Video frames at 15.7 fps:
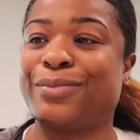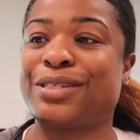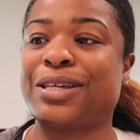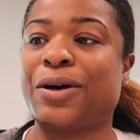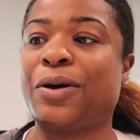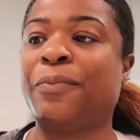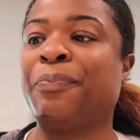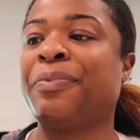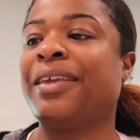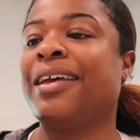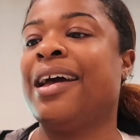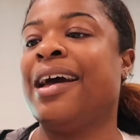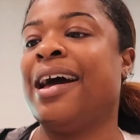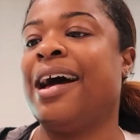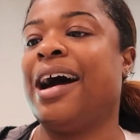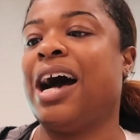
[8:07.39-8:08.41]
So
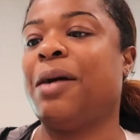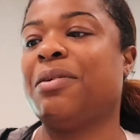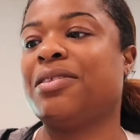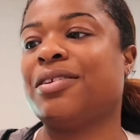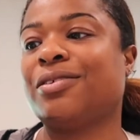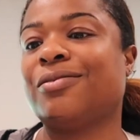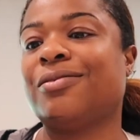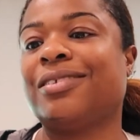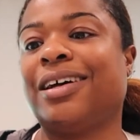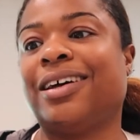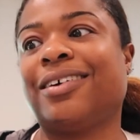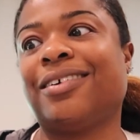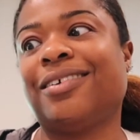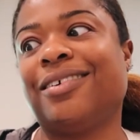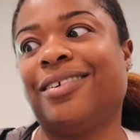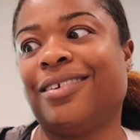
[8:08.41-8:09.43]
I'm a little
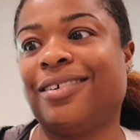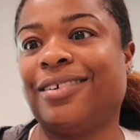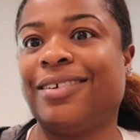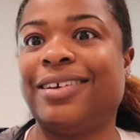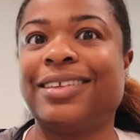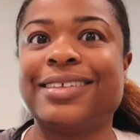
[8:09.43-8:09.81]
like, ugh,